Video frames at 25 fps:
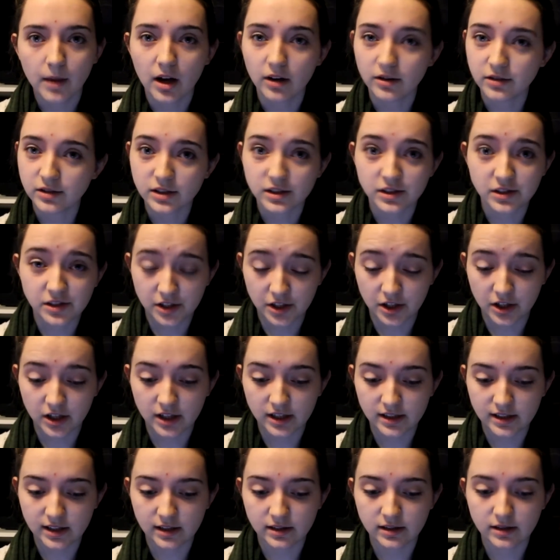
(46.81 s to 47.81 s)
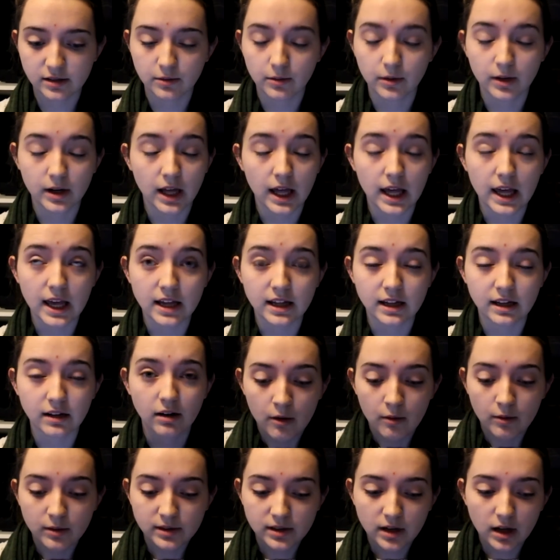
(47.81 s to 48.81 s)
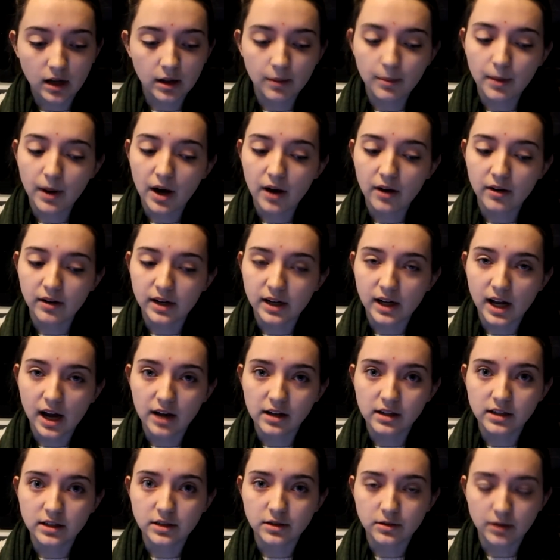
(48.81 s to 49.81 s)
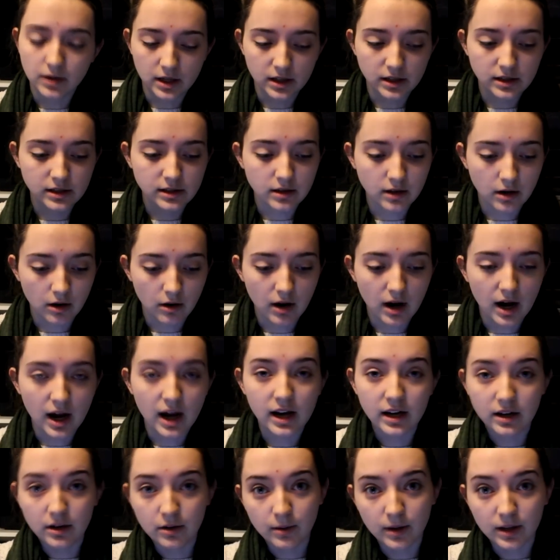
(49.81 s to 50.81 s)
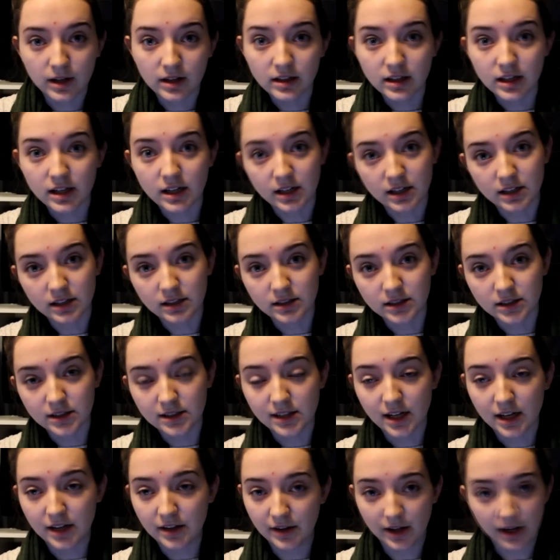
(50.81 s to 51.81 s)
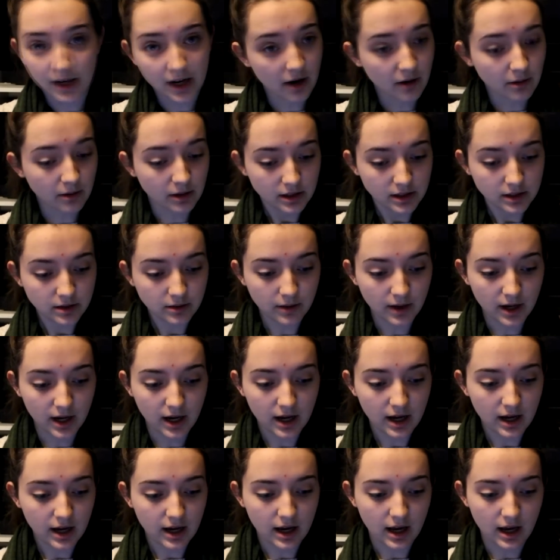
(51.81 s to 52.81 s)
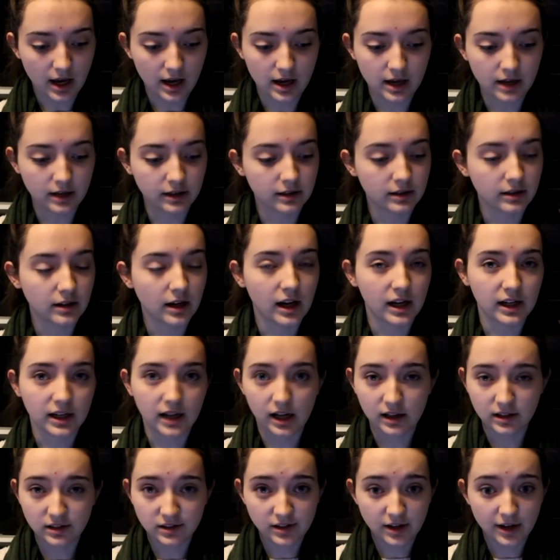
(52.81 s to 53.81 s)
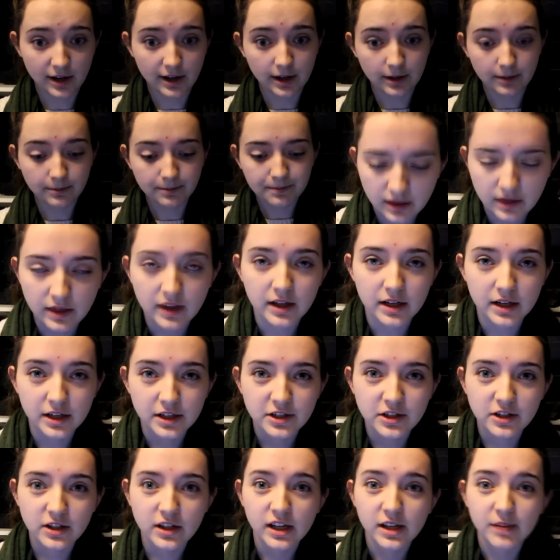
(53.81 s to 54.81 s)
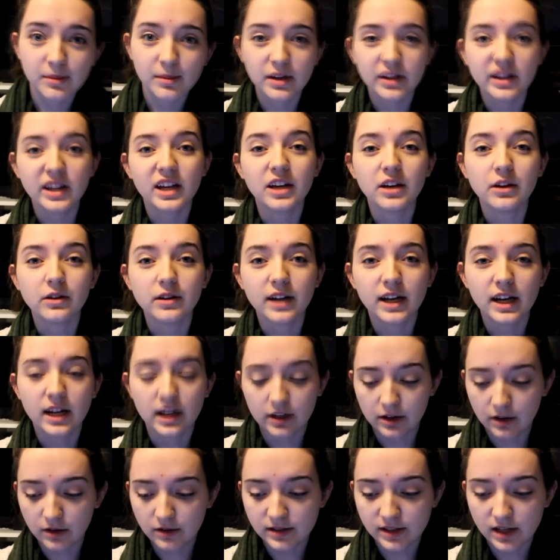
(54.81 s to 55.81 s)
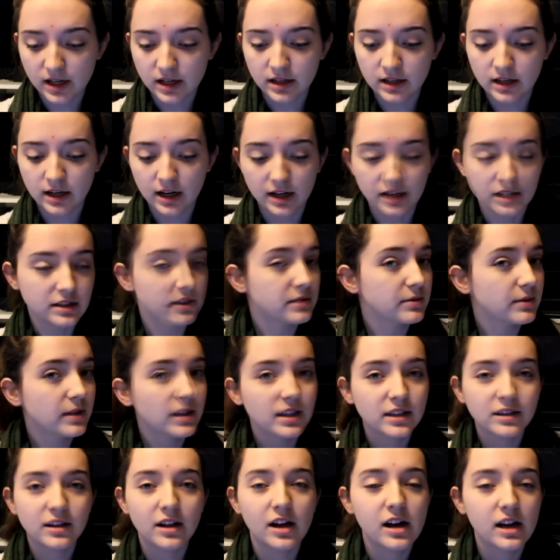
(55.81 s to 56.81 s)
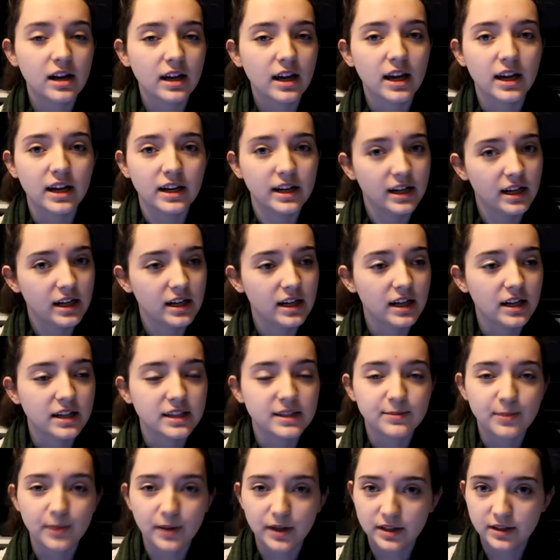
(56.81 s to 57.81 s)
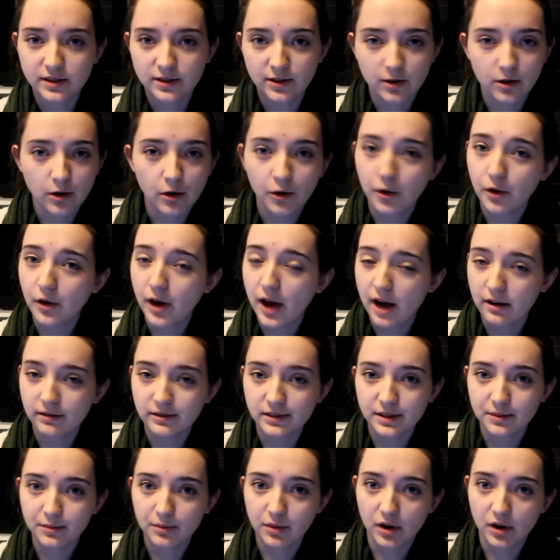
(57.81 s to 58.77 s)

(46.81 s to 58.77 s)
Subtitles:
I was just curious as to what it was all about and how to do it, so I quickly said that I would do it and I got started. The initial email that you get goes on and it's really long and it explains the whole housing